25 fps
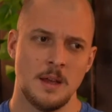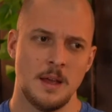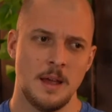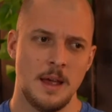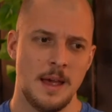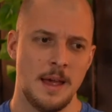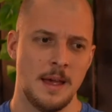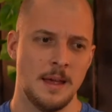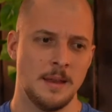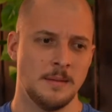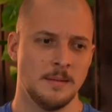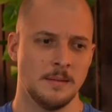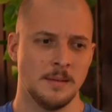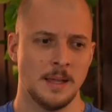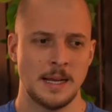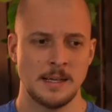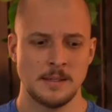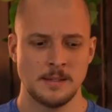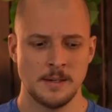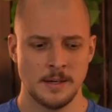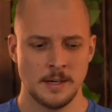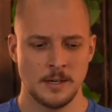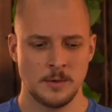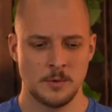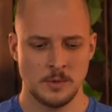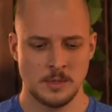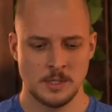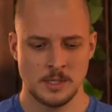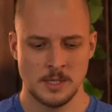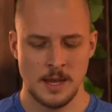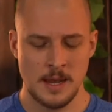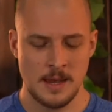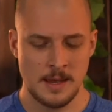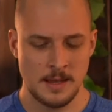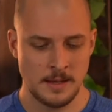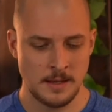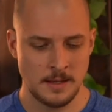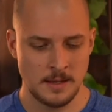And like Derek was
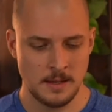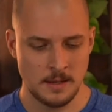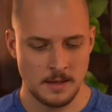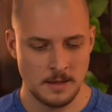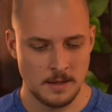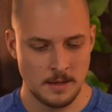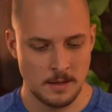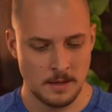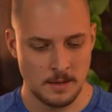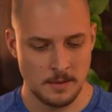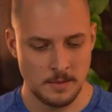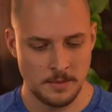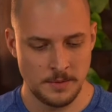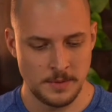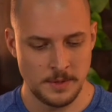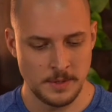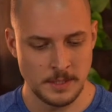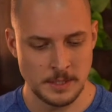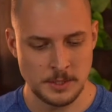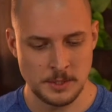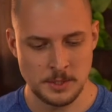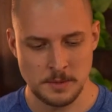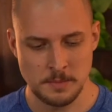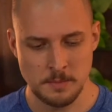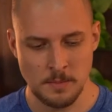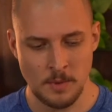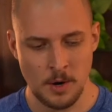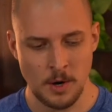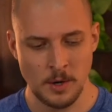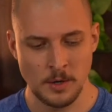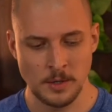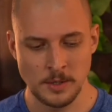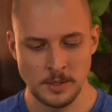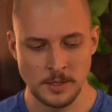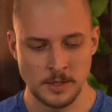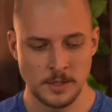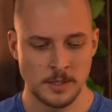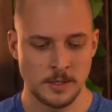saying, the
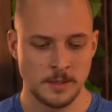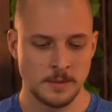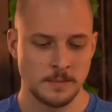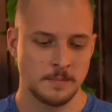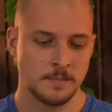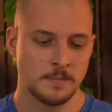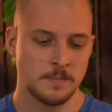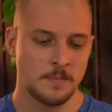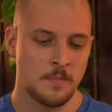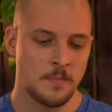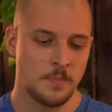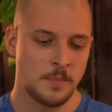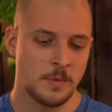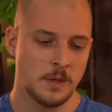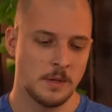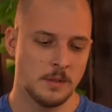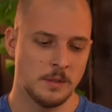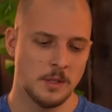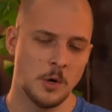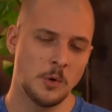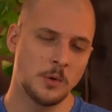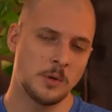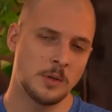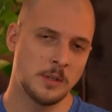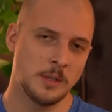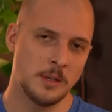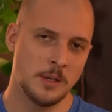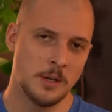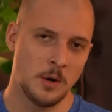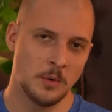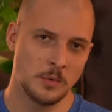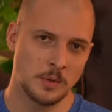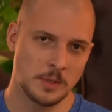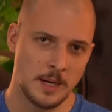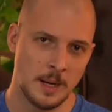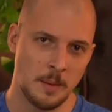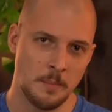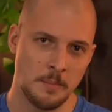smaller, locally
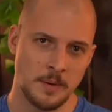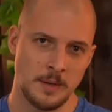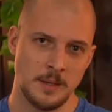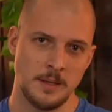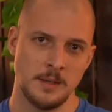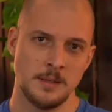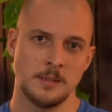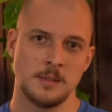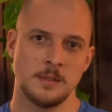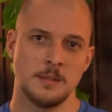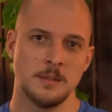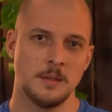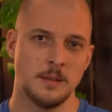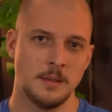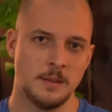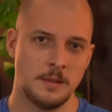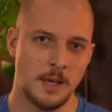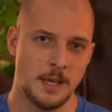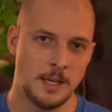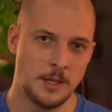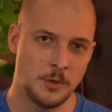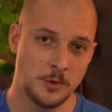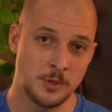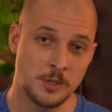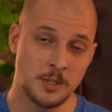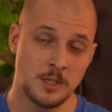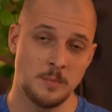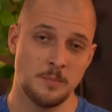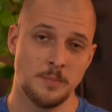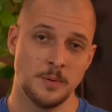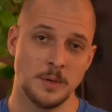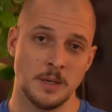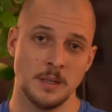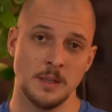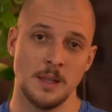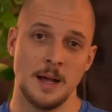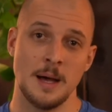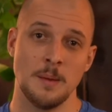owned companies, they usually
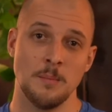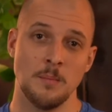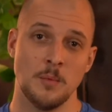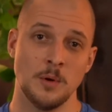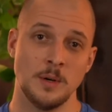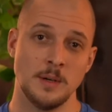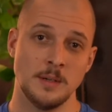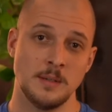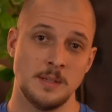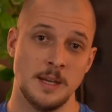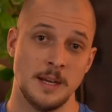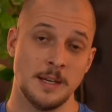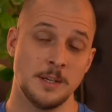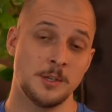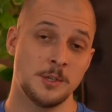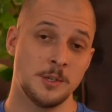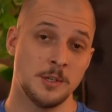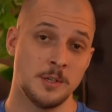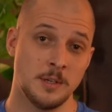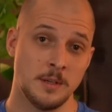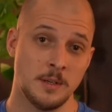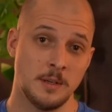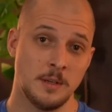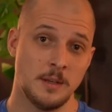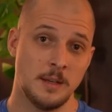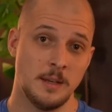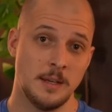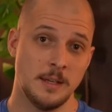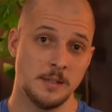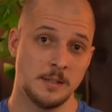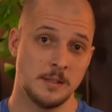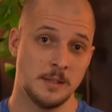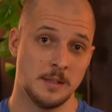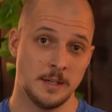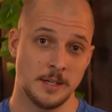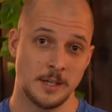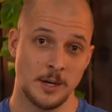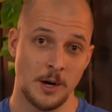put a lot more attention
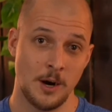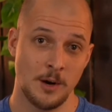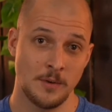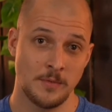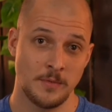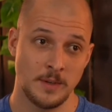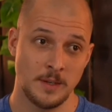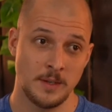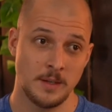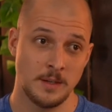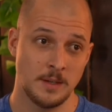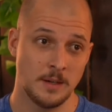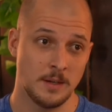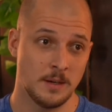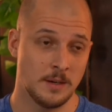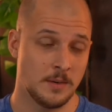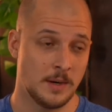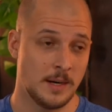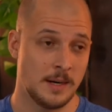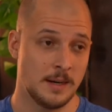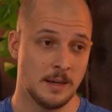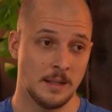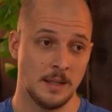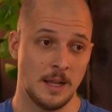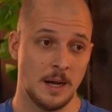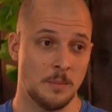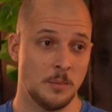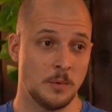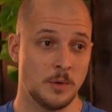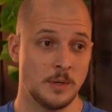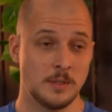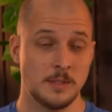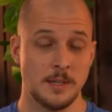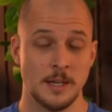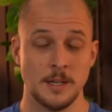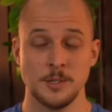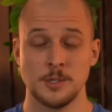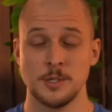into their coffee, right? A lot more
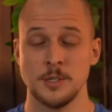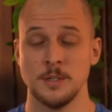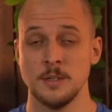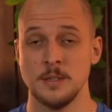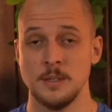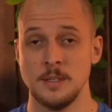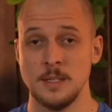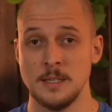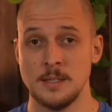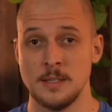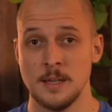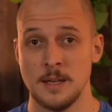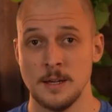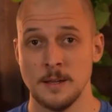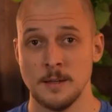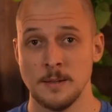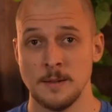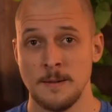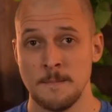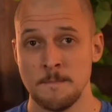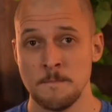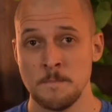attention to detail.